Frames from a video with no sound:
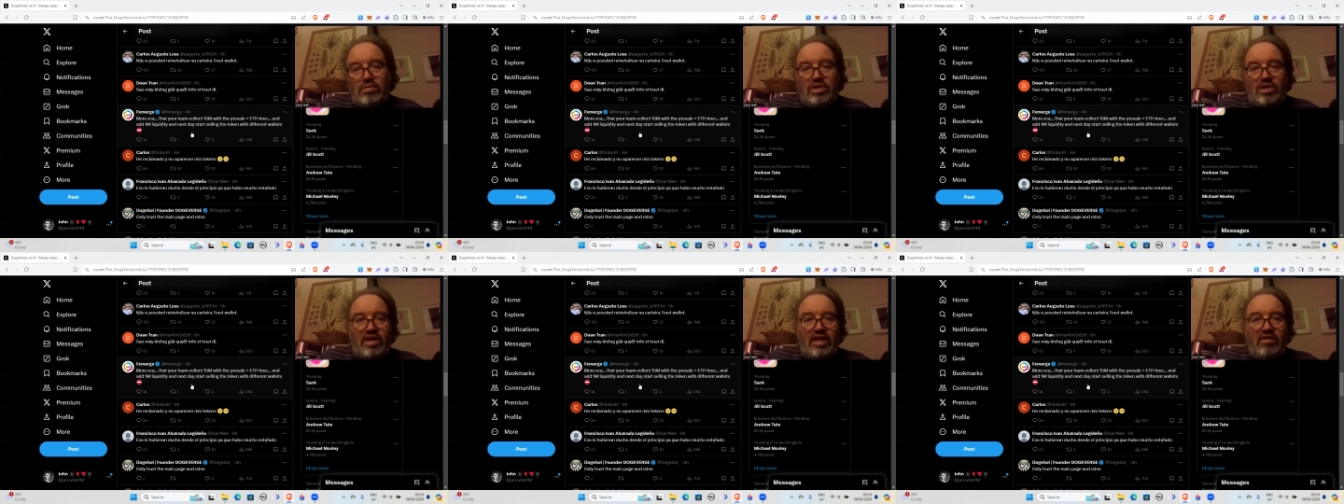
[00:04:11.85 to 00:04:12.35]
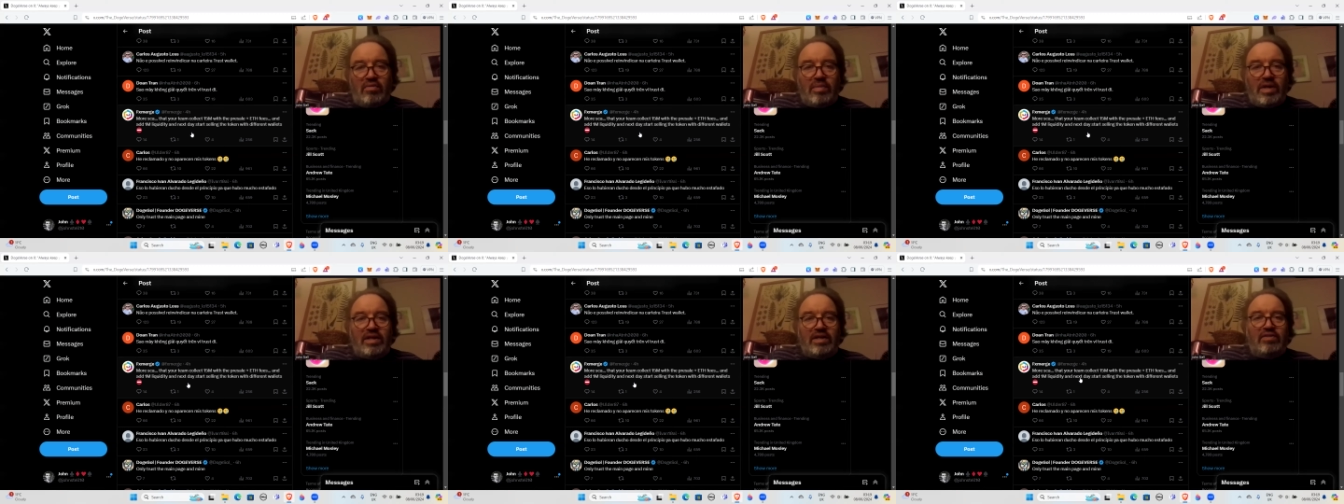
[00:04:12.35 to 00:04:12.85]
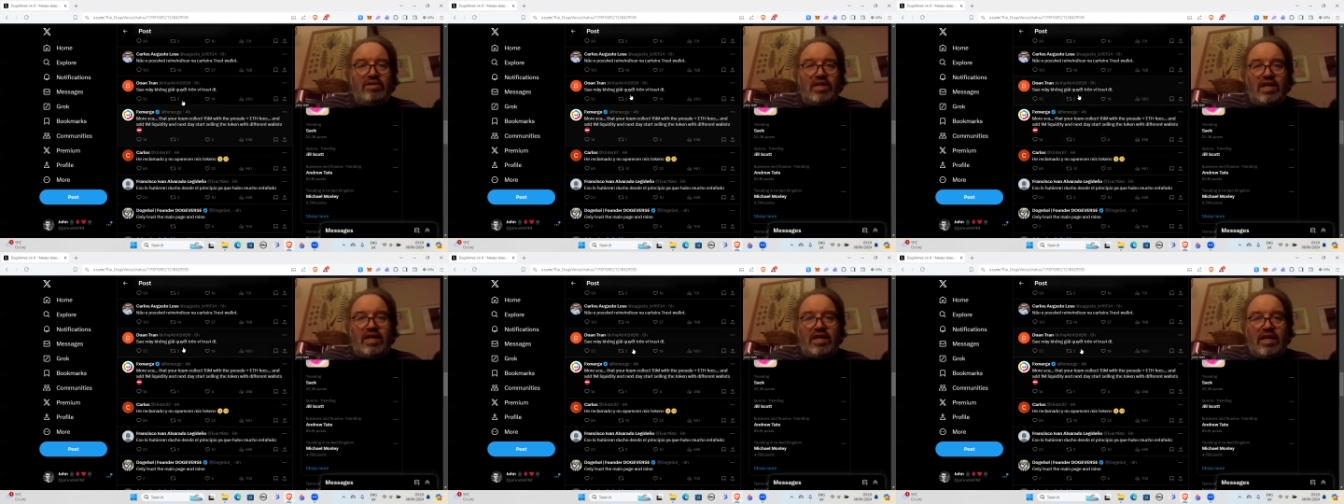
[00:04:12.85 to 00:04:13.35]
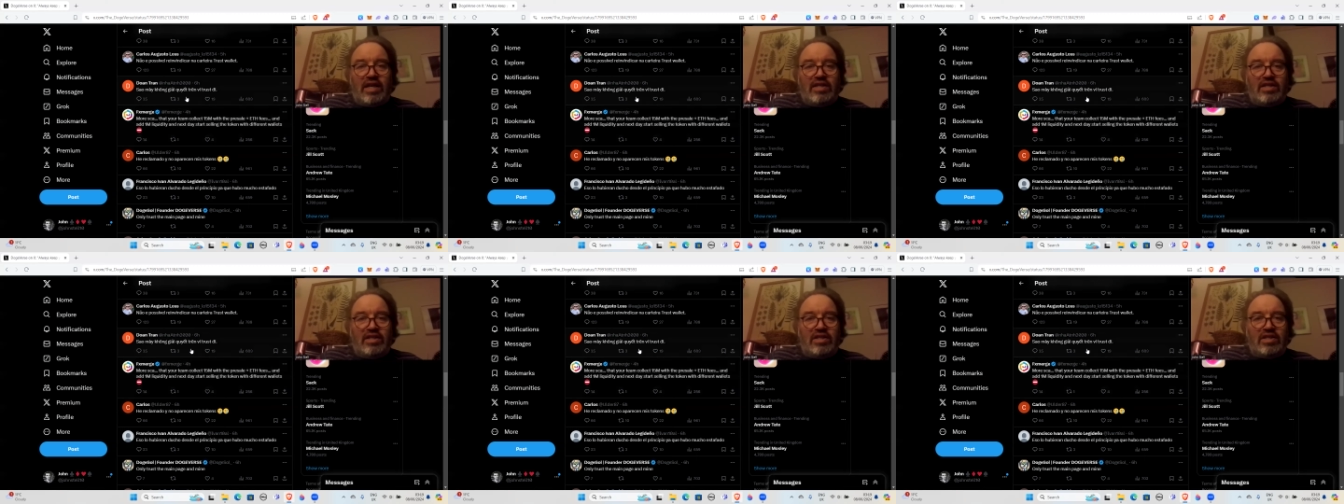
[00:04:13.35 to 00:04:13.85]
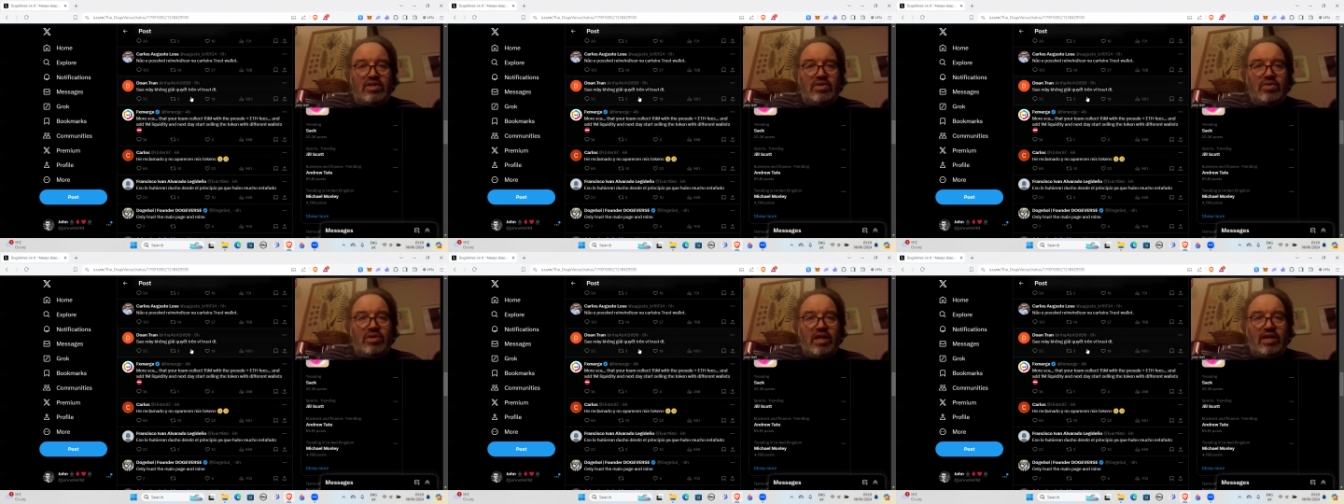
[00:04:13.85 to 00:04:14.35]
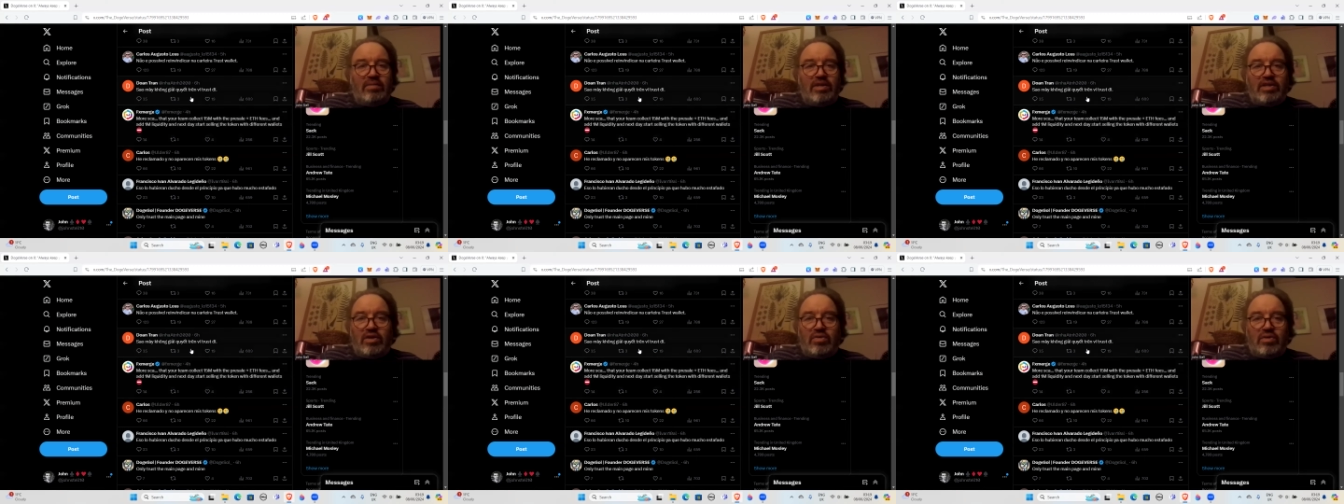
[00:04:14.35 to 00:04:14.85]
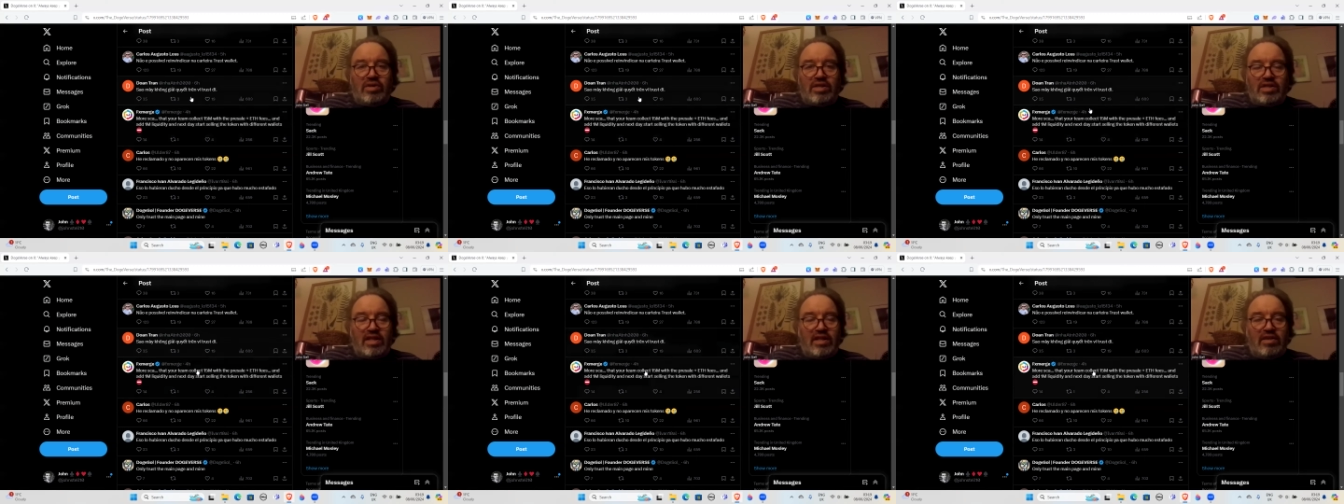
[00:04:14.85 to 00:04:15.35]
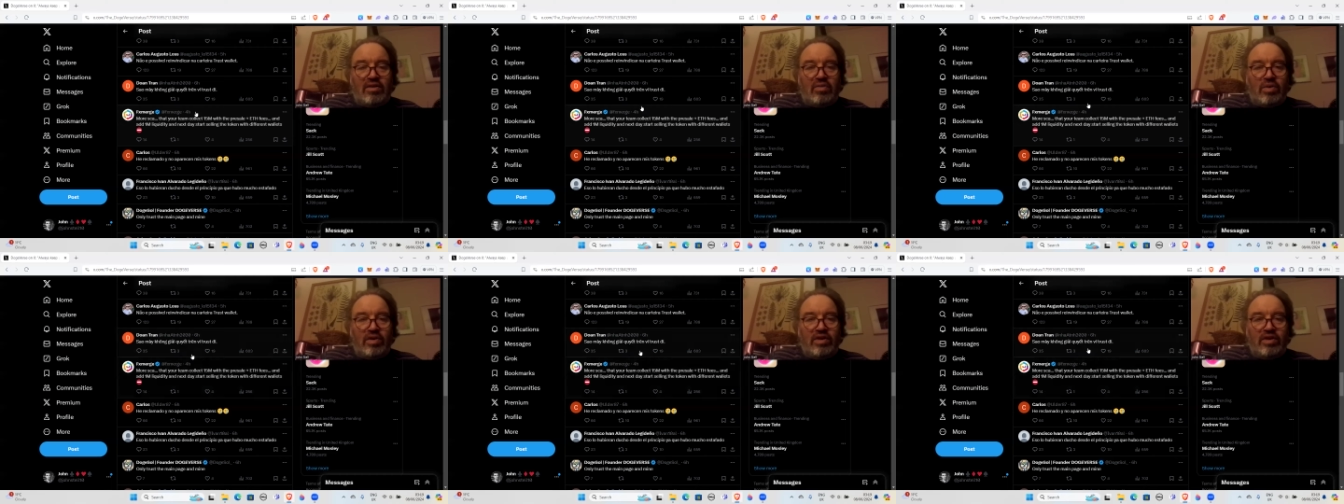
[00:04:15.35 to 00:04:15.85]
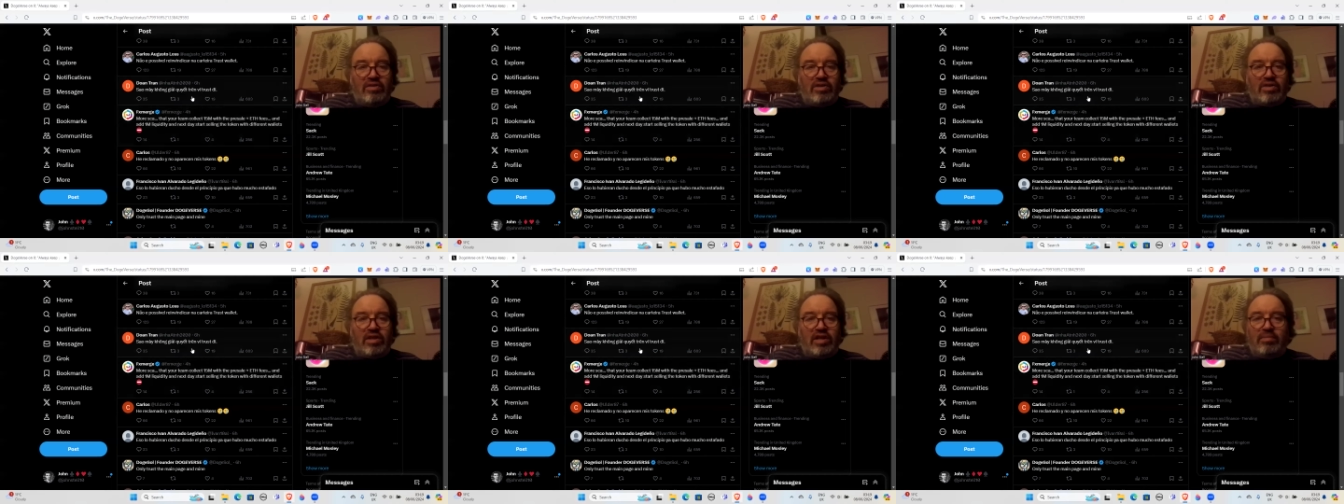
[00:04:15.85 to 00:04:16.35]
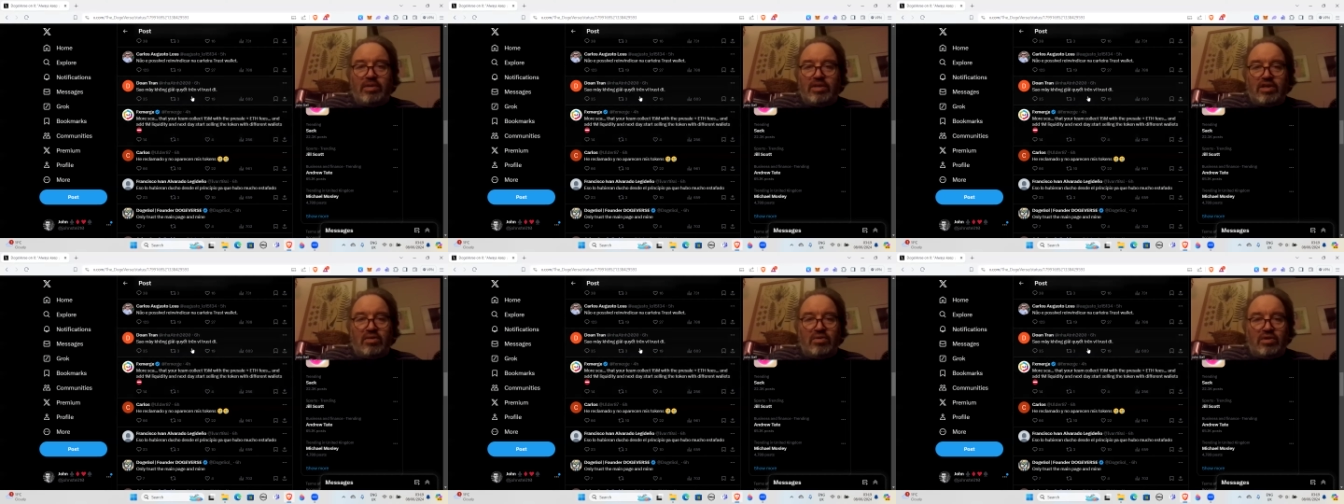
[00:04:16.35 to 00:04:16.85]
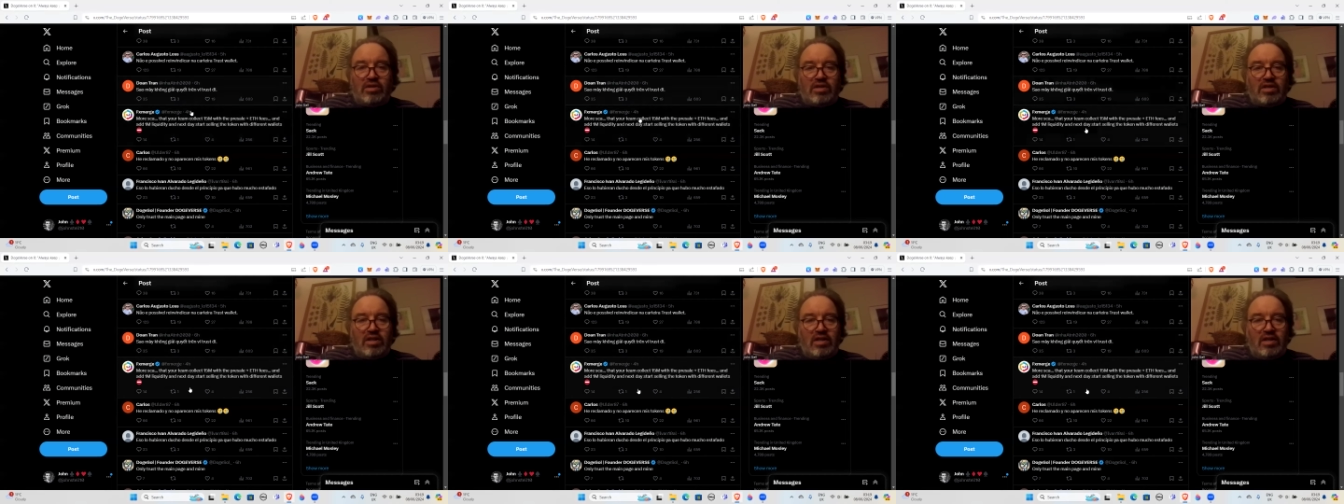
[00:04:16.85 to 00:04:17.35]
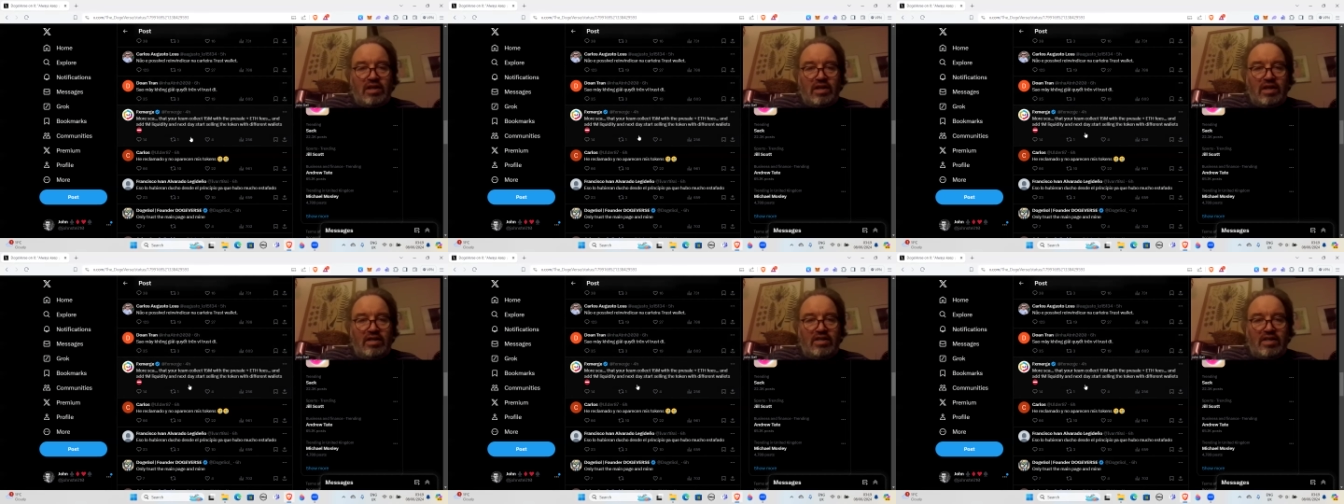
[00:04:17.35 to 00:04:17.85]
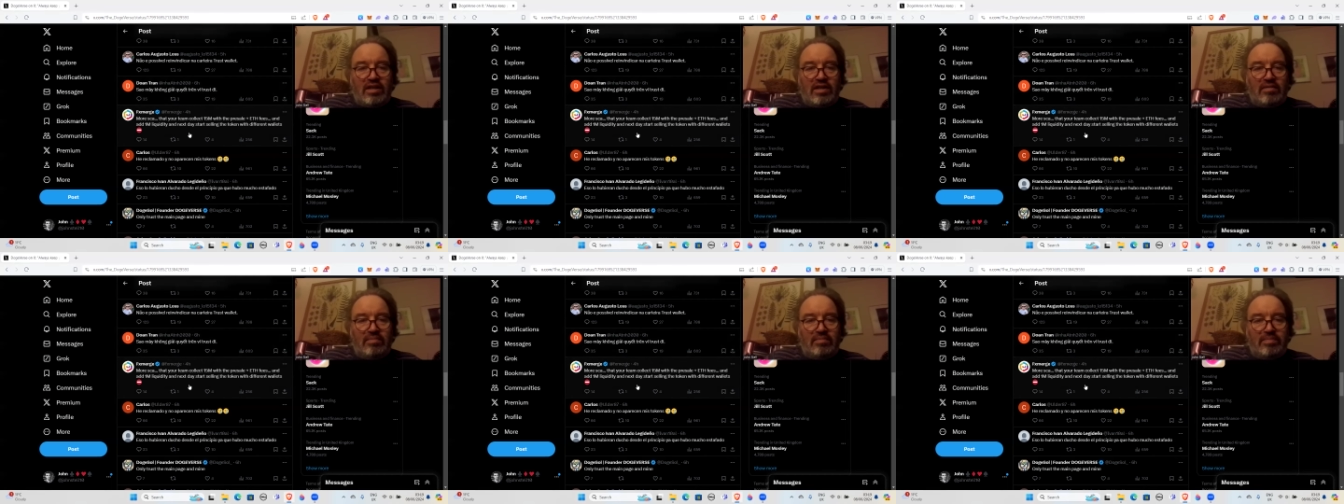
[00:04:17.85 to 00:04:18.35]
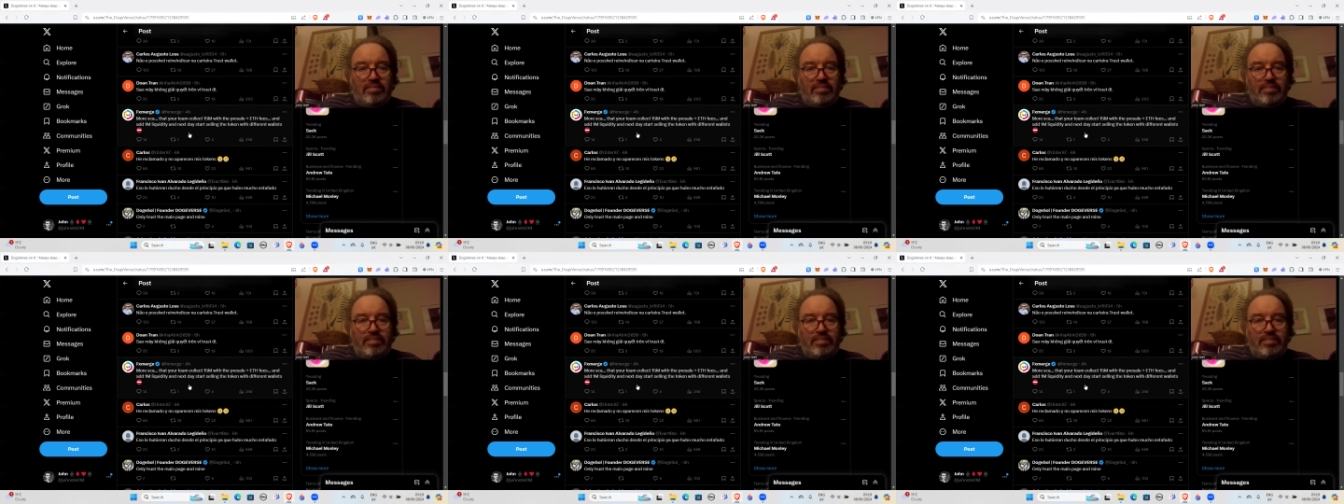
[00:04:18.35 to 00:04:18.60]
So they don't mind you taking ages to claim your tokens because they don't want you to claim your tokens and sell them.